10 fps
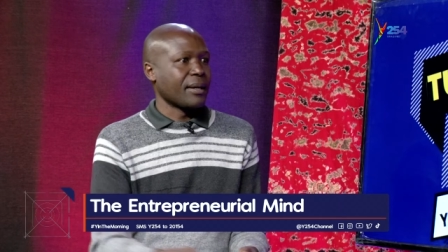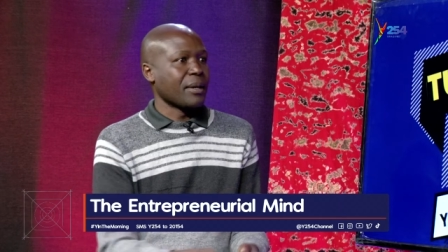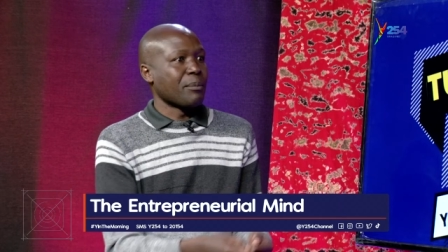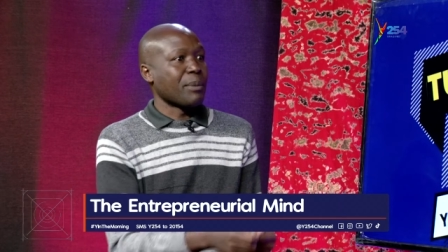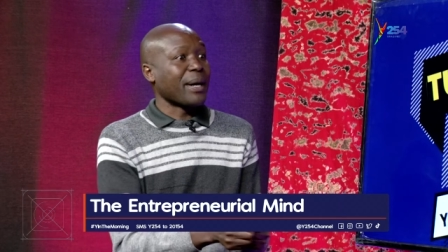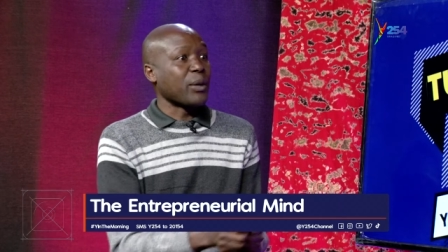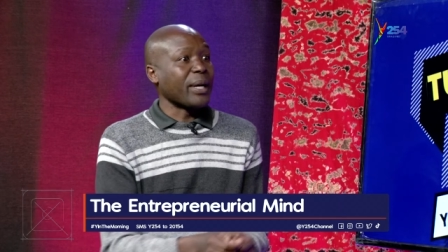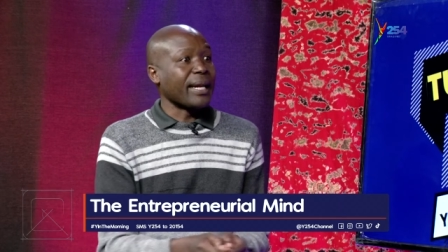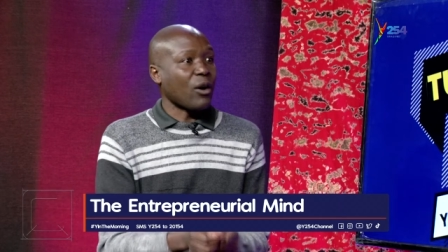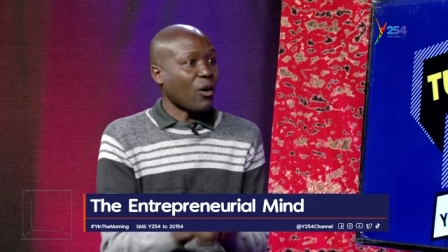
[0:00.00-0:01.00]
Right. People are
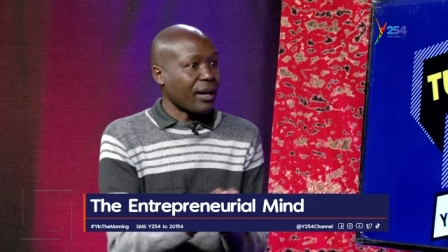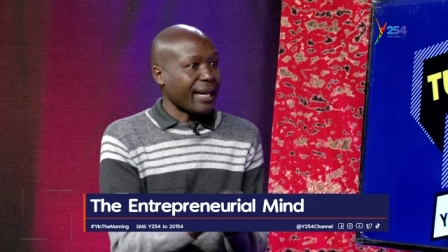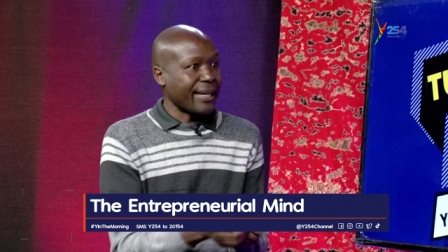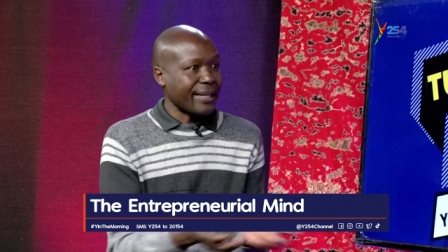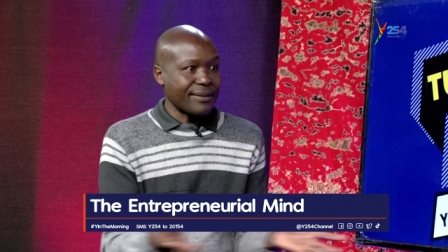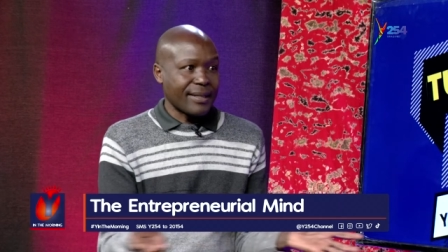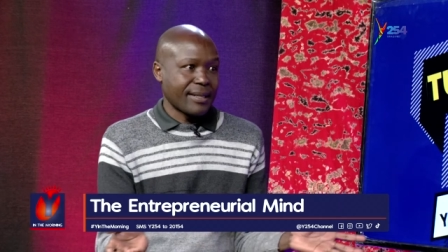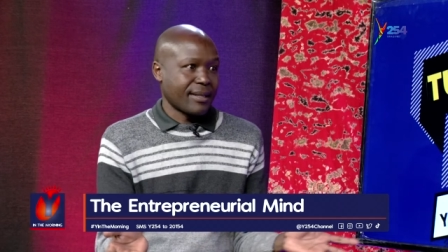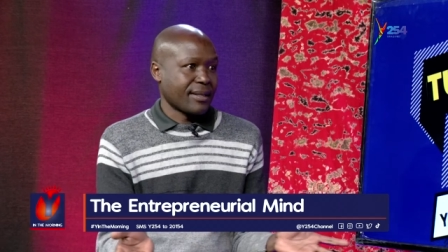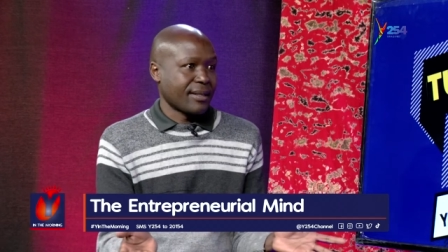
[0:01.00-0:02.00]
doing online
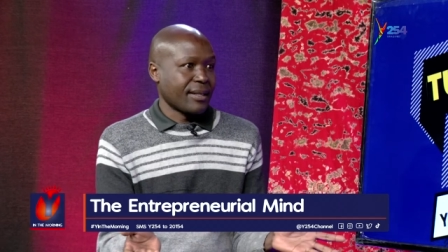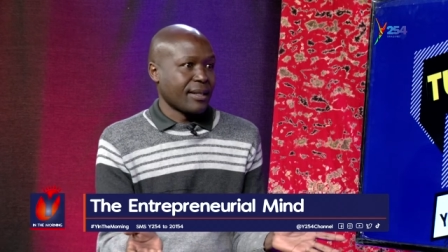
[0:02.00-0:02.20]
deliveries.